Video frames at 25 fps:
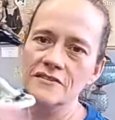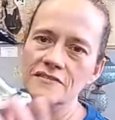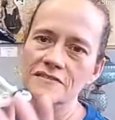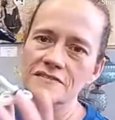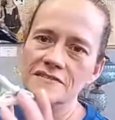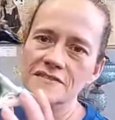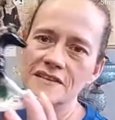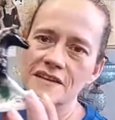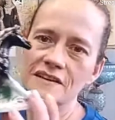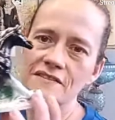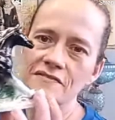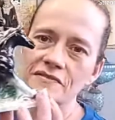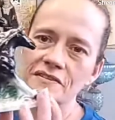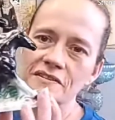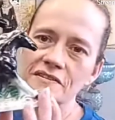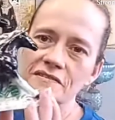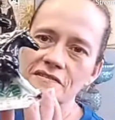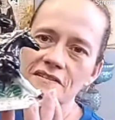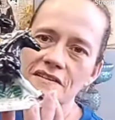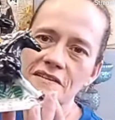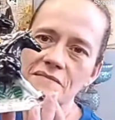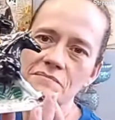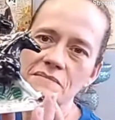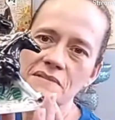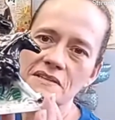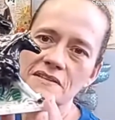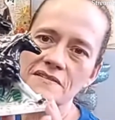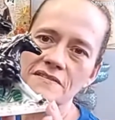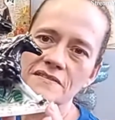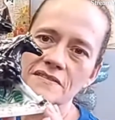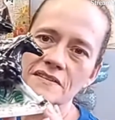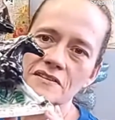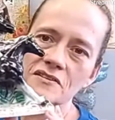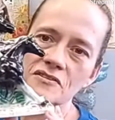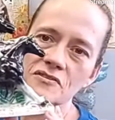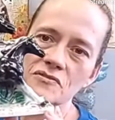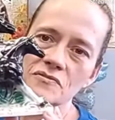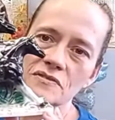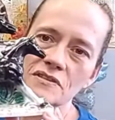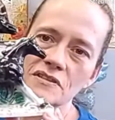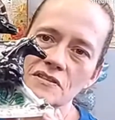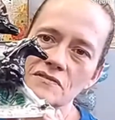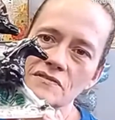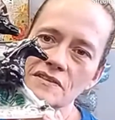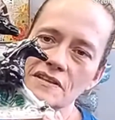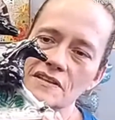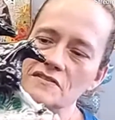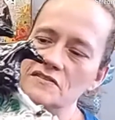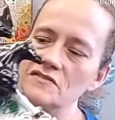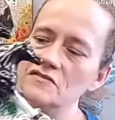are definitely mid-century.
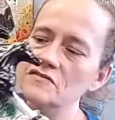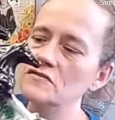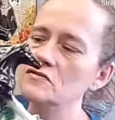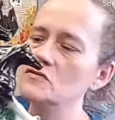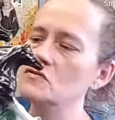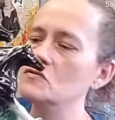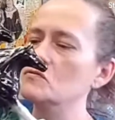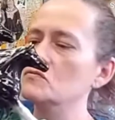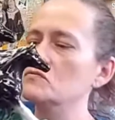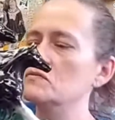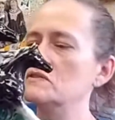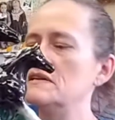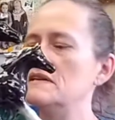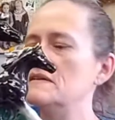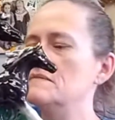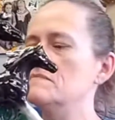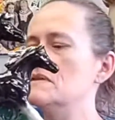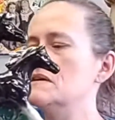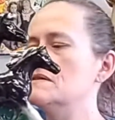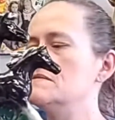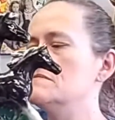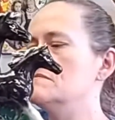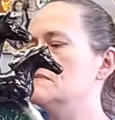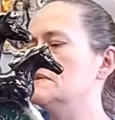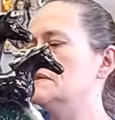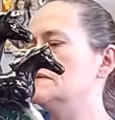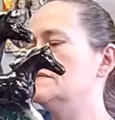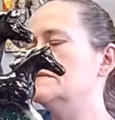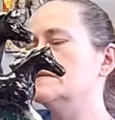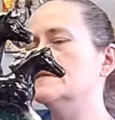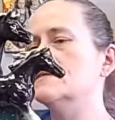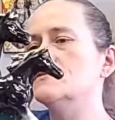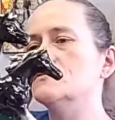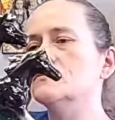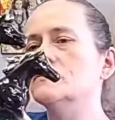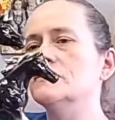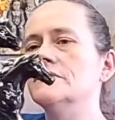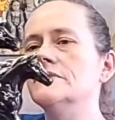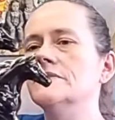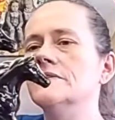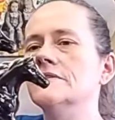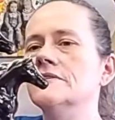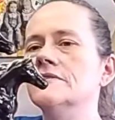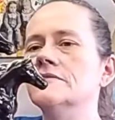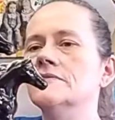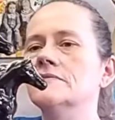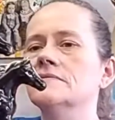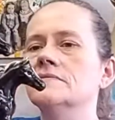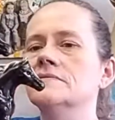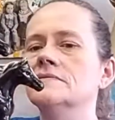Don't they scream mid-century to
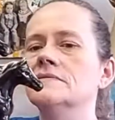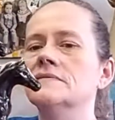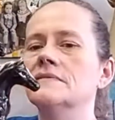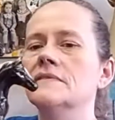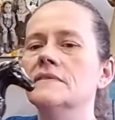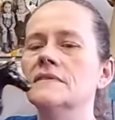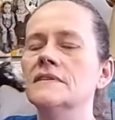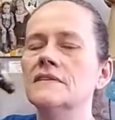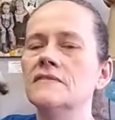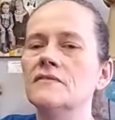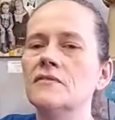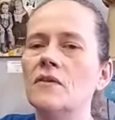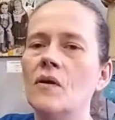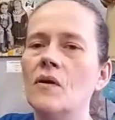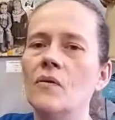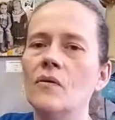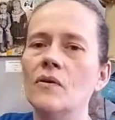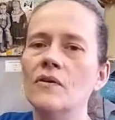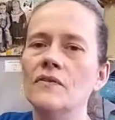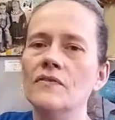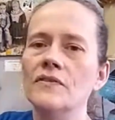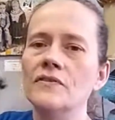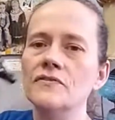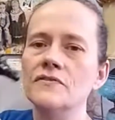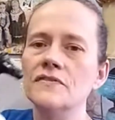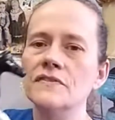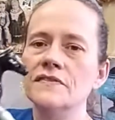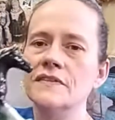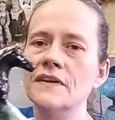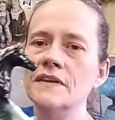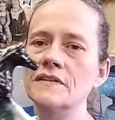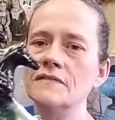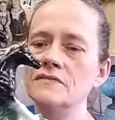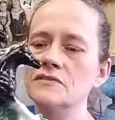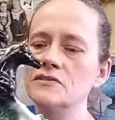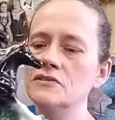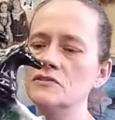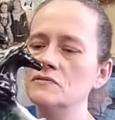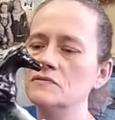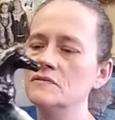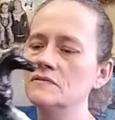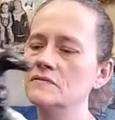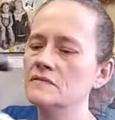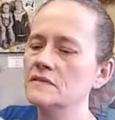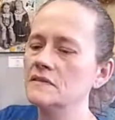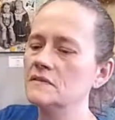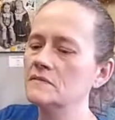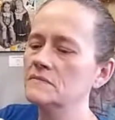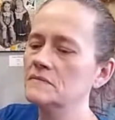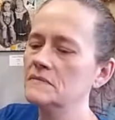you? These horror. There's a set of two
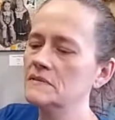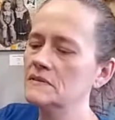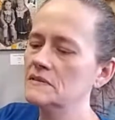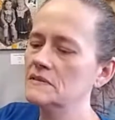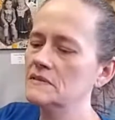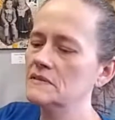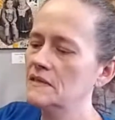of them,